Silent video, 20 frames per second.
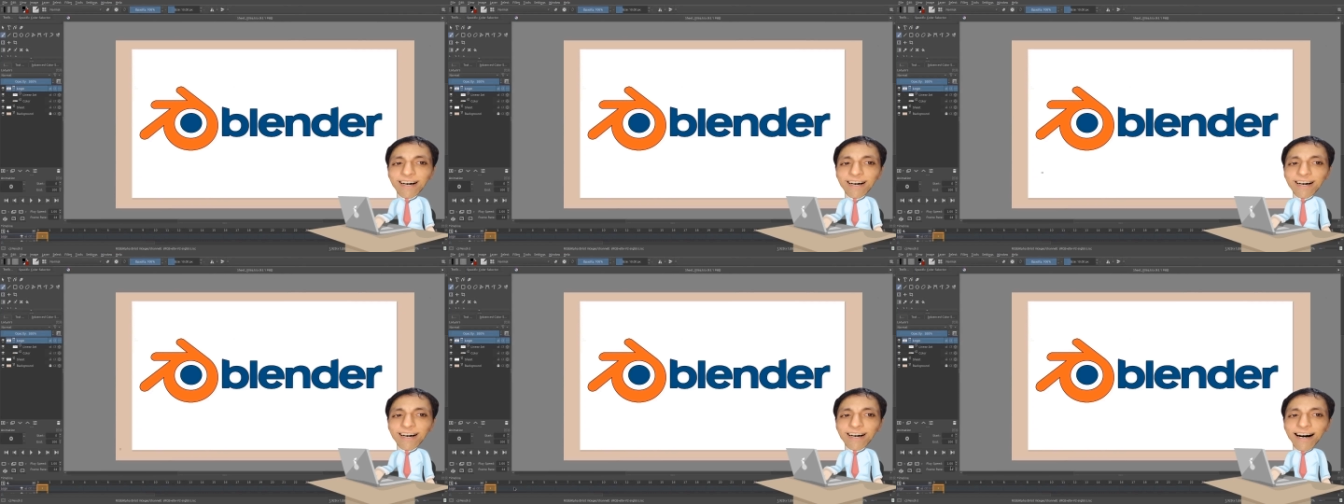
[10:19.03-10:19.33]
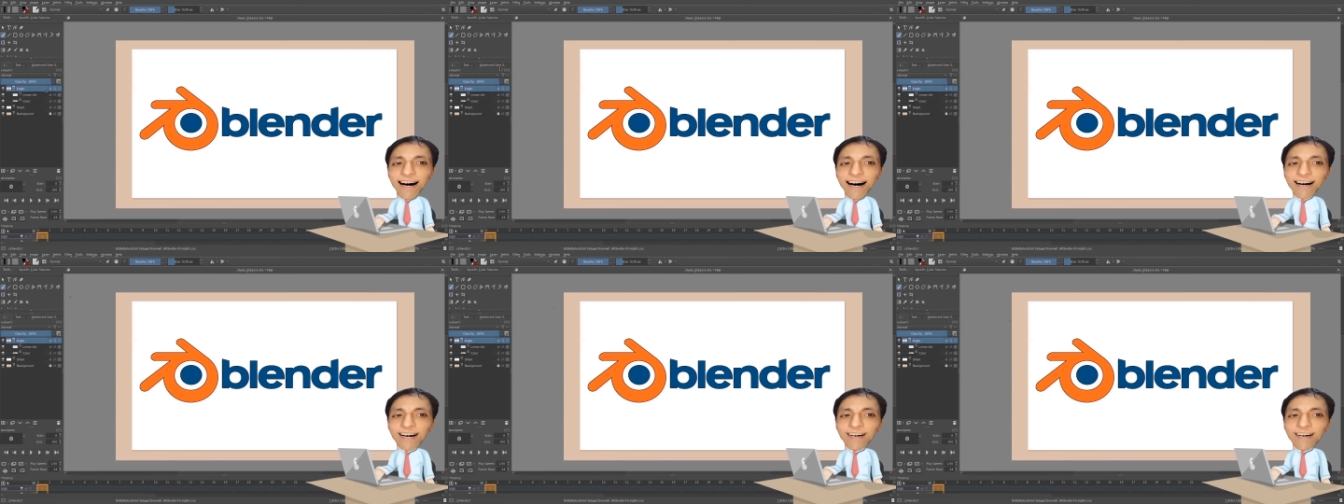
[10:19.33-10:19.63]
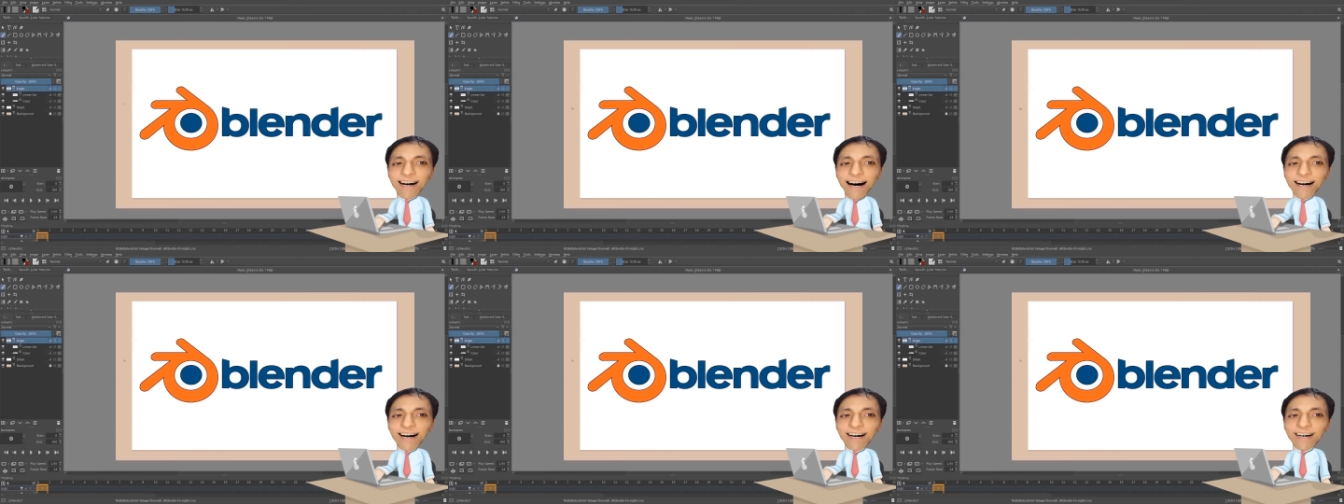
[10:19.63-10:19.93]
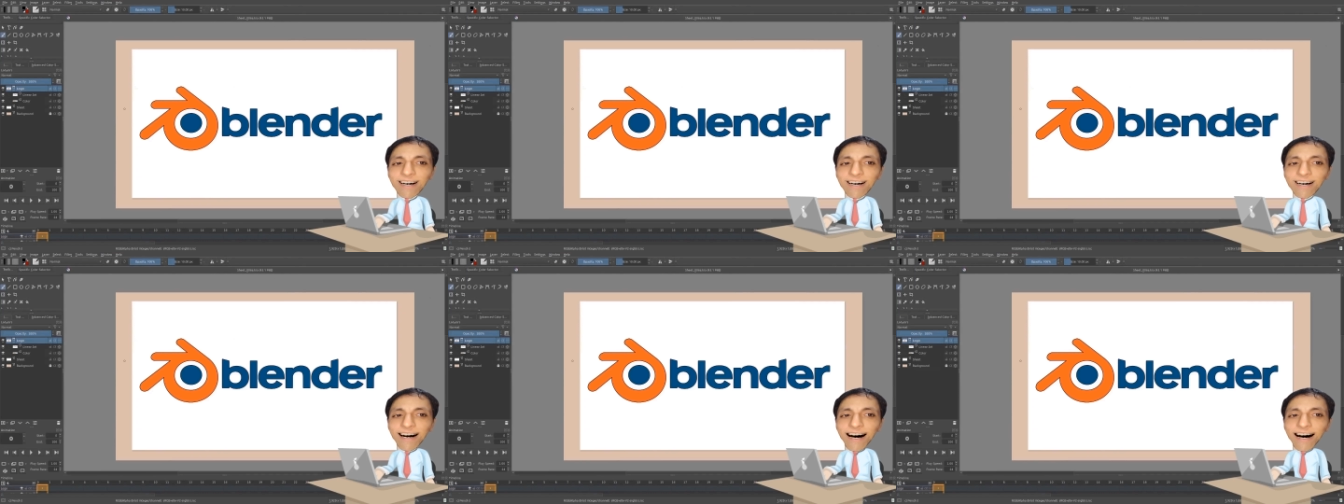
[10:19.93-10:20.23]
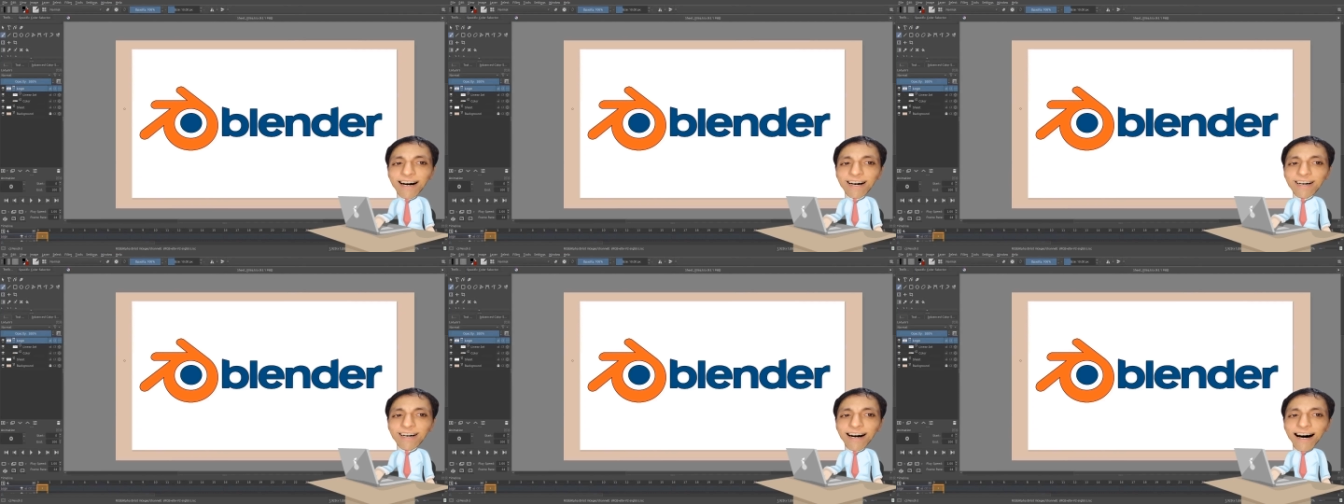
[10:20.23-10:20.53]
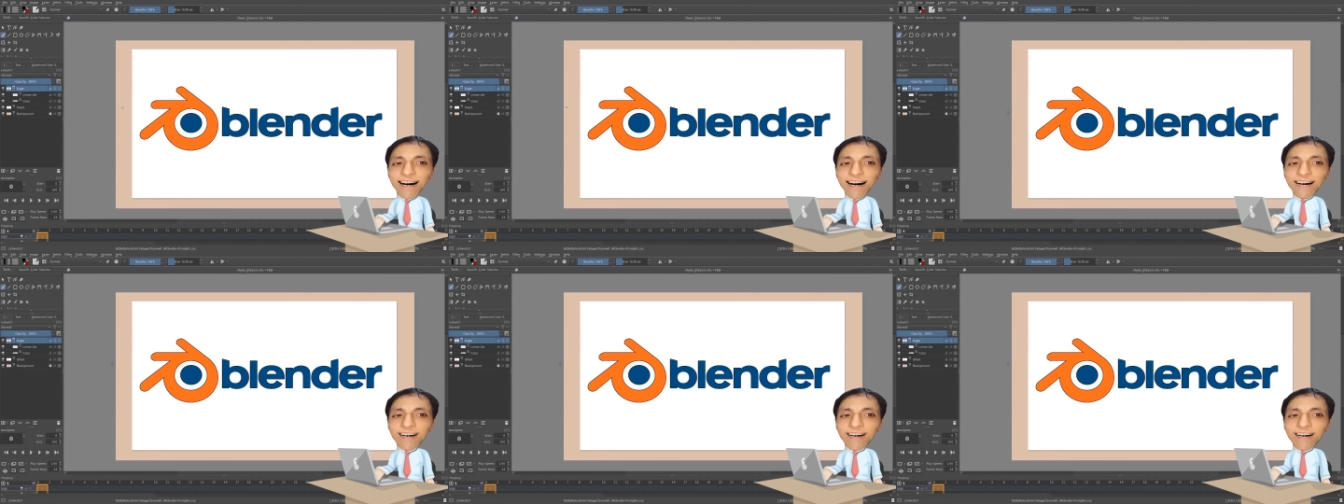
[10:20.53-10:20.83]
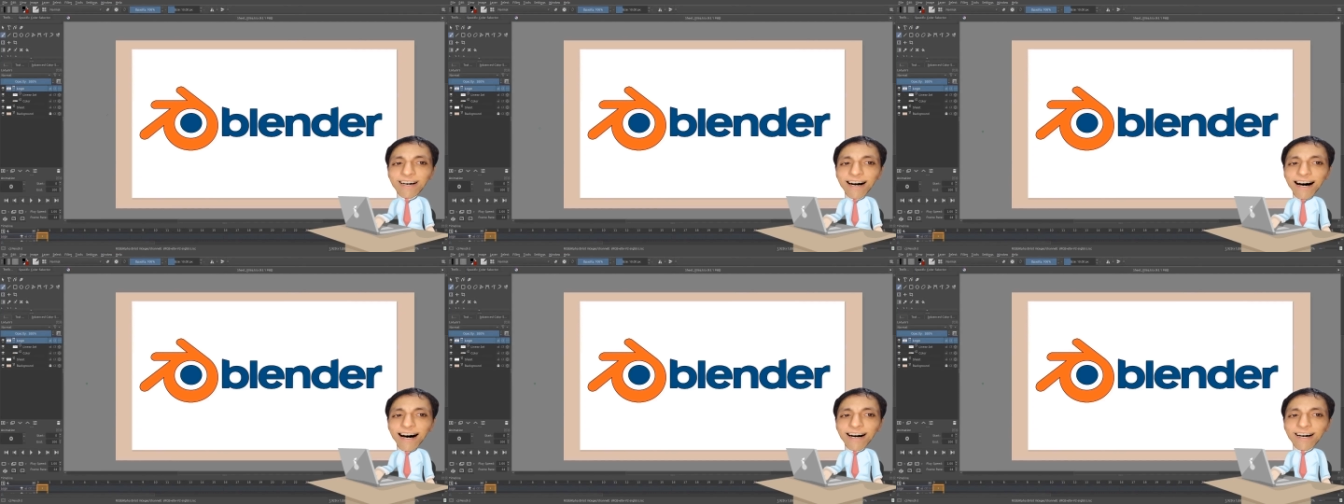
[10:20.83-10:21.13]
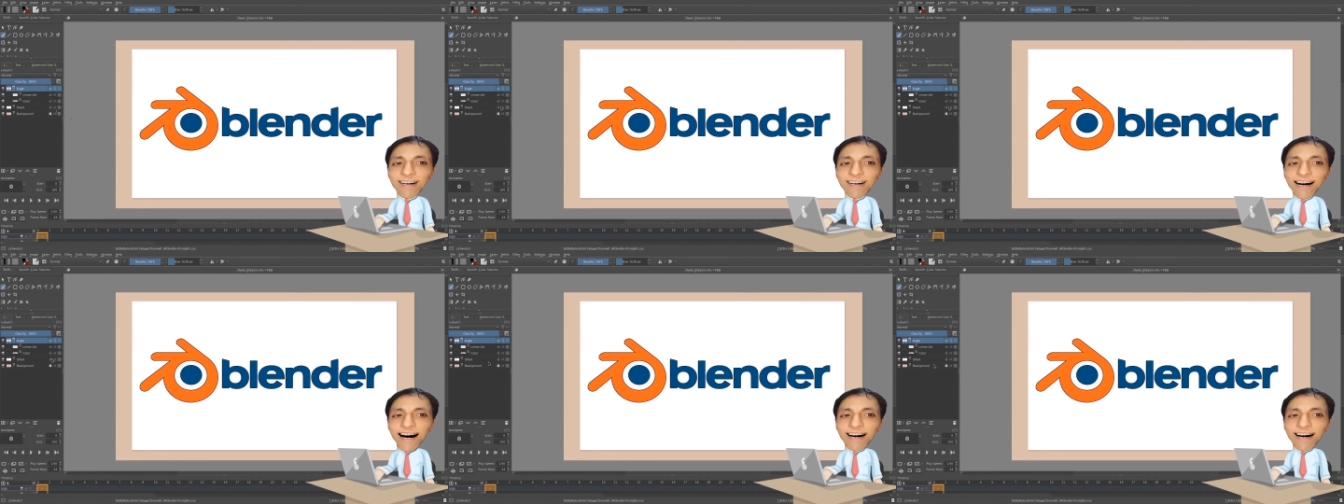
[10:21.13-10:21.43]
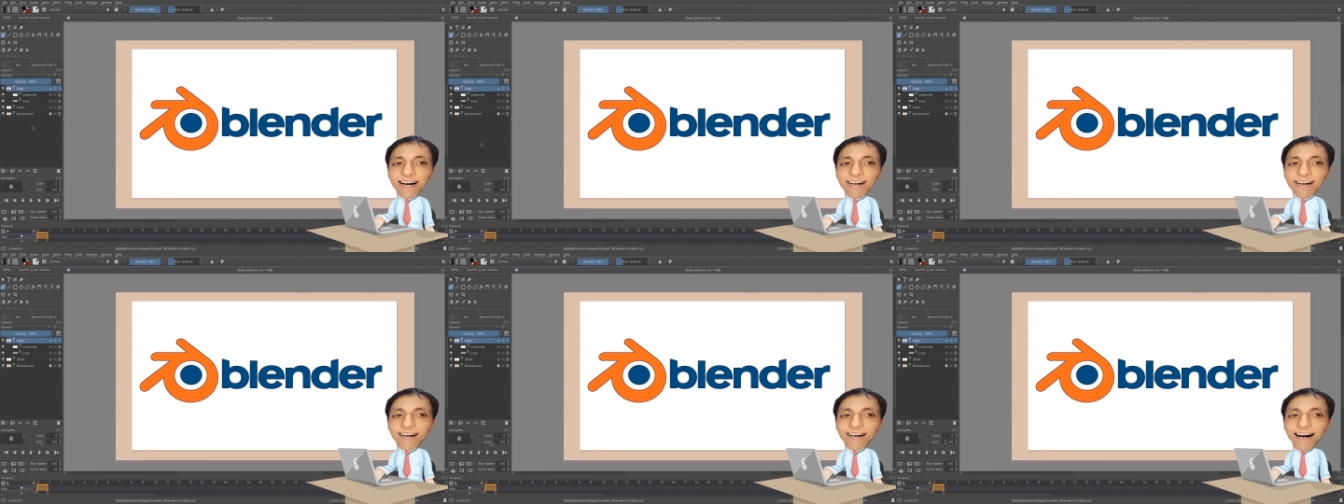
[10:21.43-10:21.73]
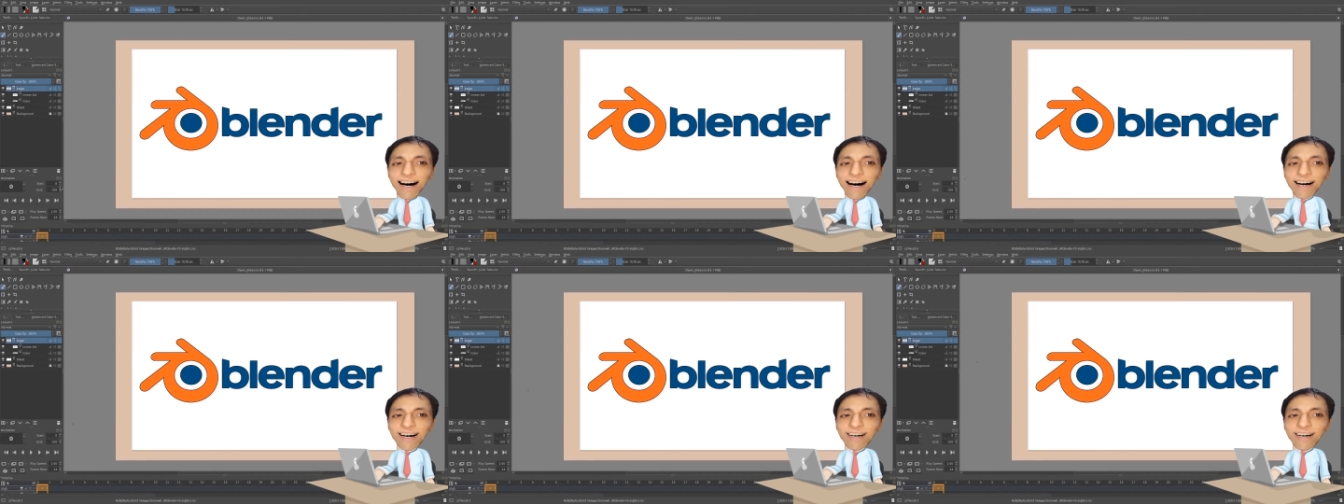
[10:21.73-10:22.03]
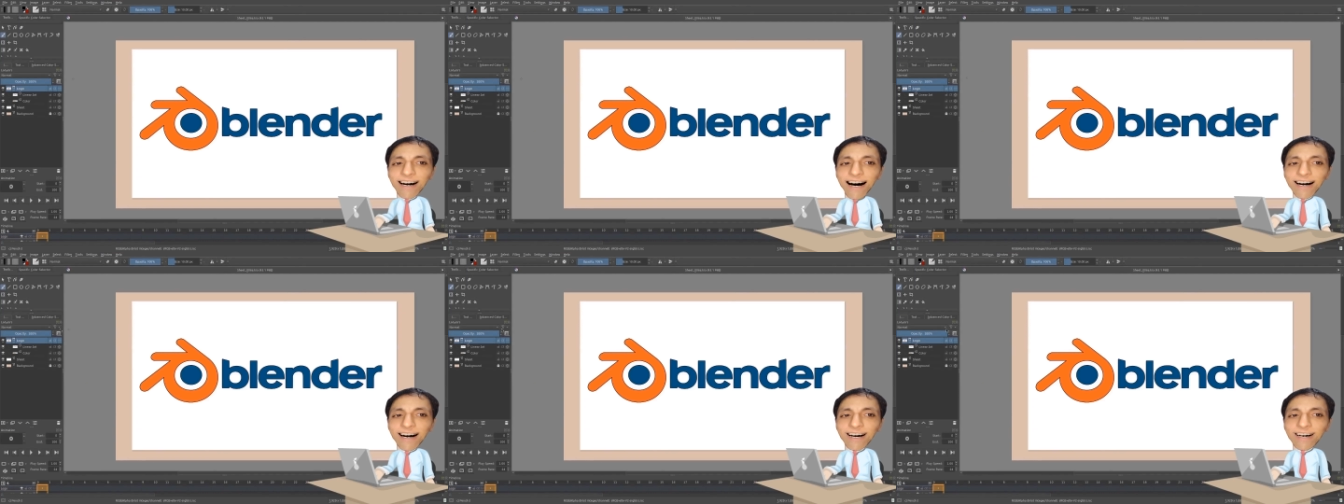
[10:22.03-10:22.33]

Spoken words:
This will bring out the layout you need for your animation.